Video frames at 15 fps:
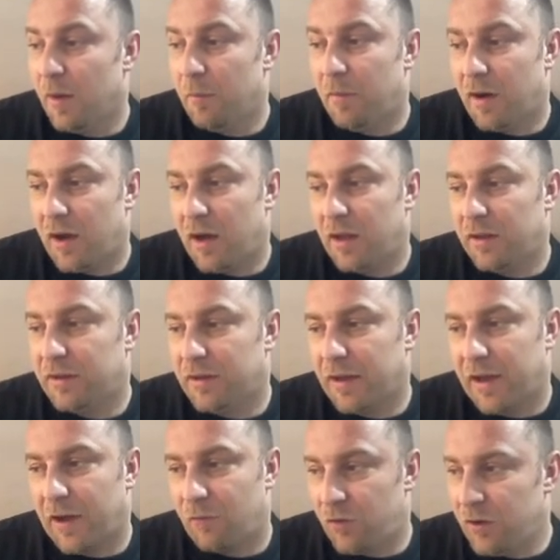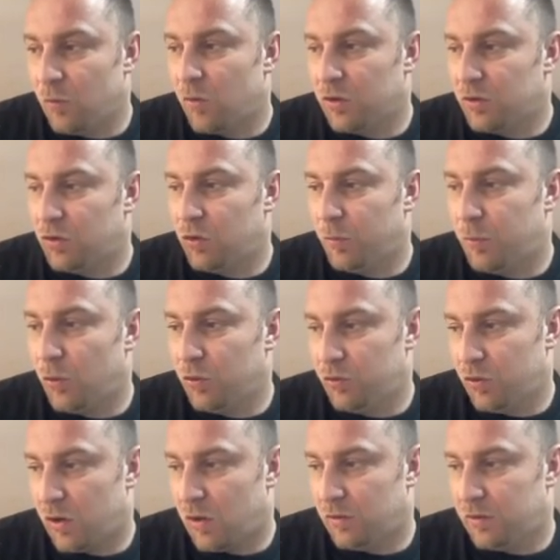But I really wanted to point
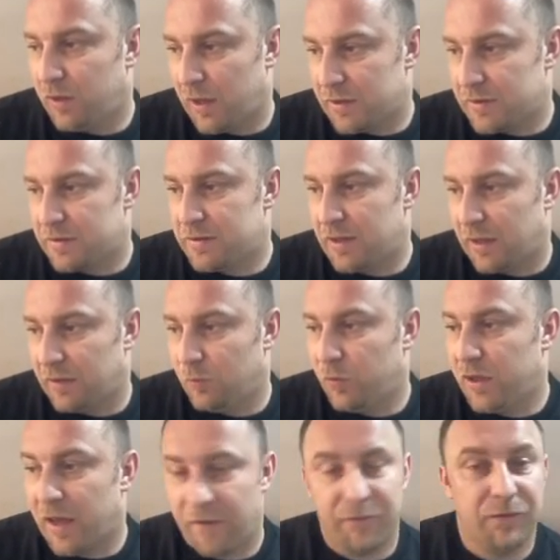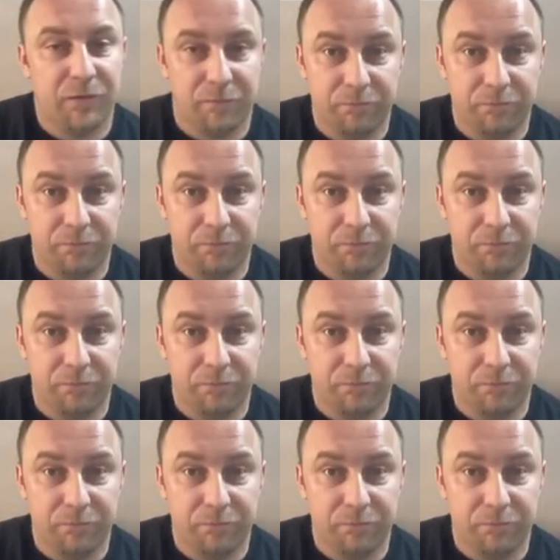you out, as I said, we have